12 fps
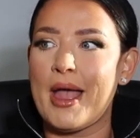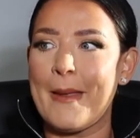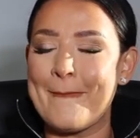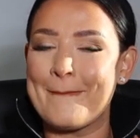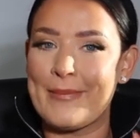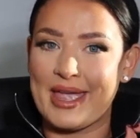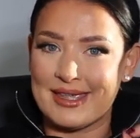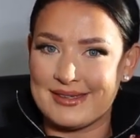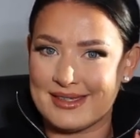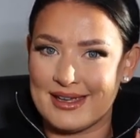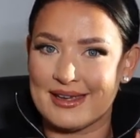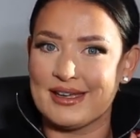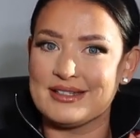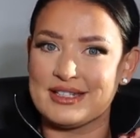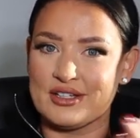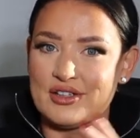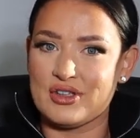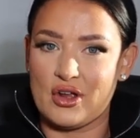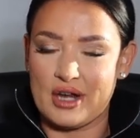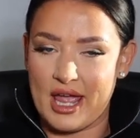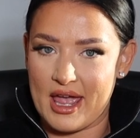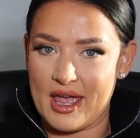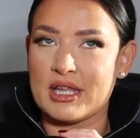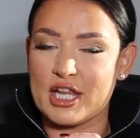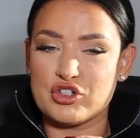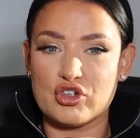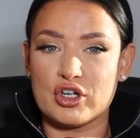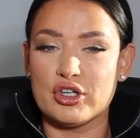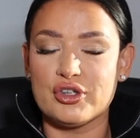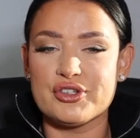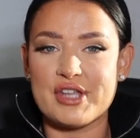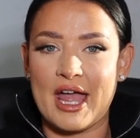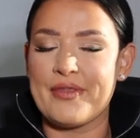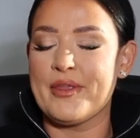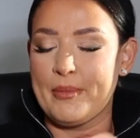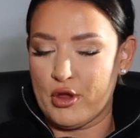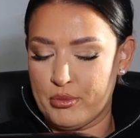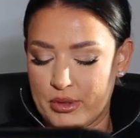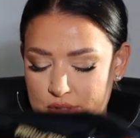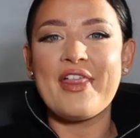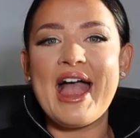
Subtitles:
amazing deals on hair electricals at the moment.